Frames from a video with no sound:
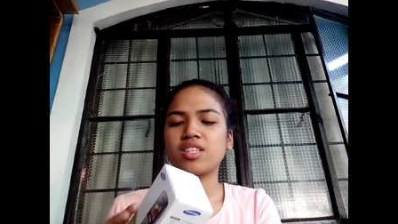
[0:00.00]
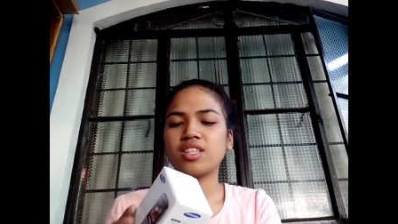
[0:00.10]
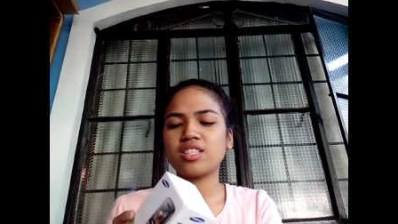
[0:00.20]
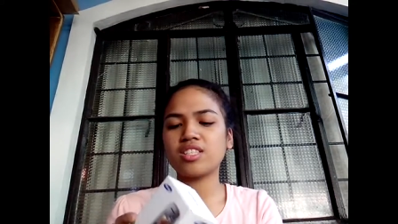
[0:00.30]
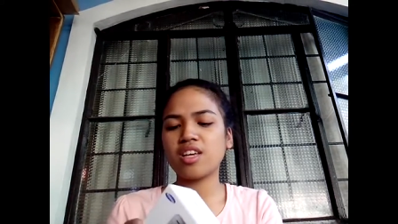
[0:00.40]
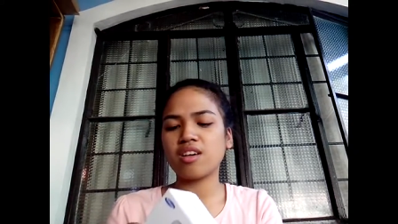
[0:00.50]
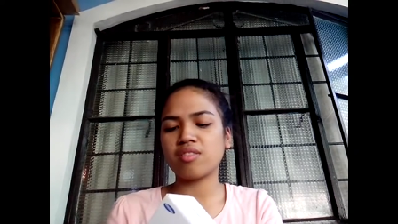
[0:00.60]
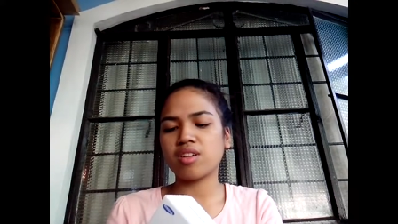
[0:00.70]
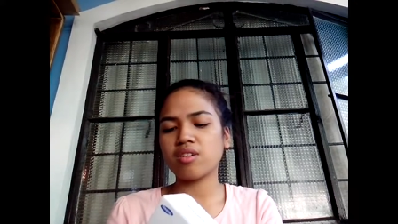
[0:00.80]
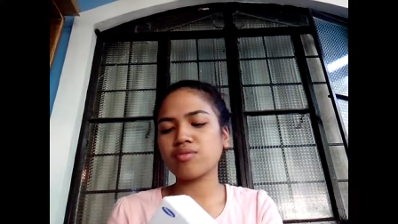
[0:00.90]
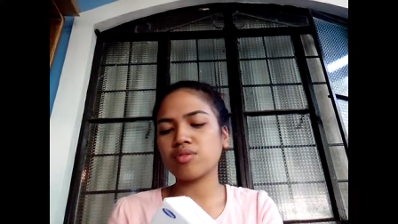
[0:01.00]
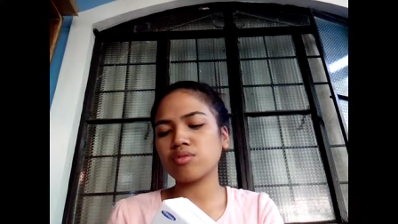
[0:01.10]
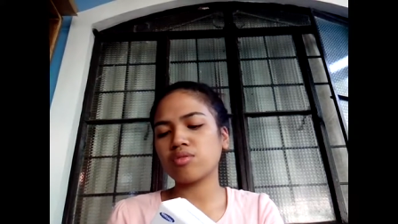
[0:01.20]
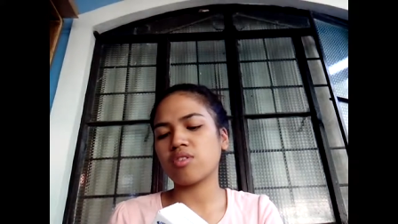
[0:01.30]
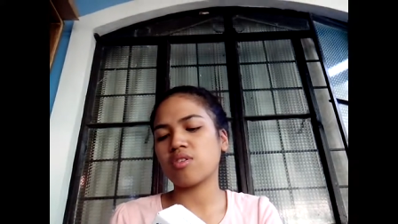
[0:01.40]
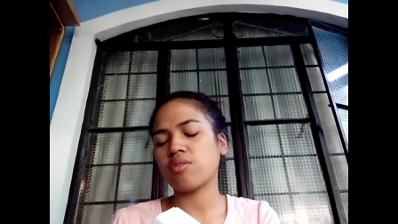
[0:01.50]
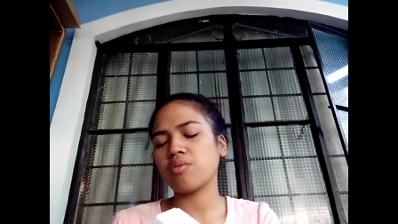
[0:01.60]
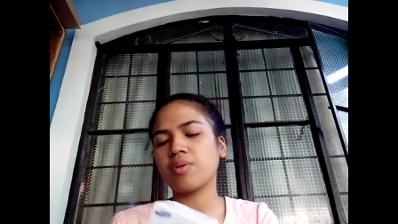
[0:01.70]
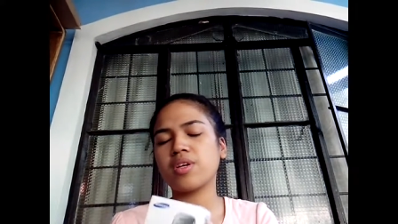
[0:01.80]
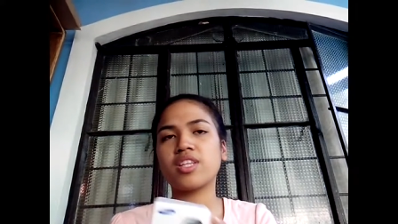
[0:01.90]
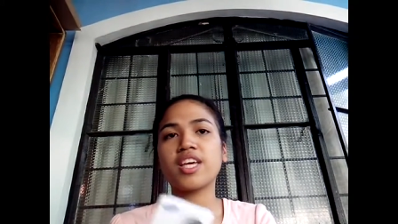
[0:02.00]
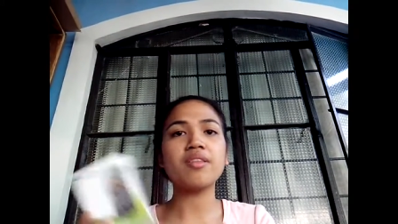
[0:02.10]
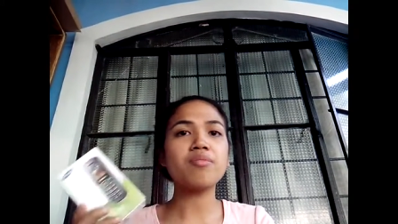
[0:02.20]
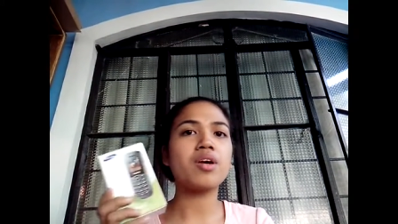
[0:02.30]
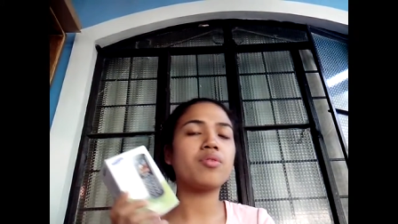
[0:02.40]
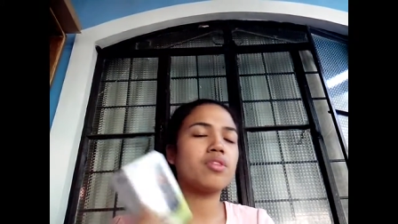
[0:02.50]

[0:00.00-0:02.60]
It doesn't have earphones though, but I can buy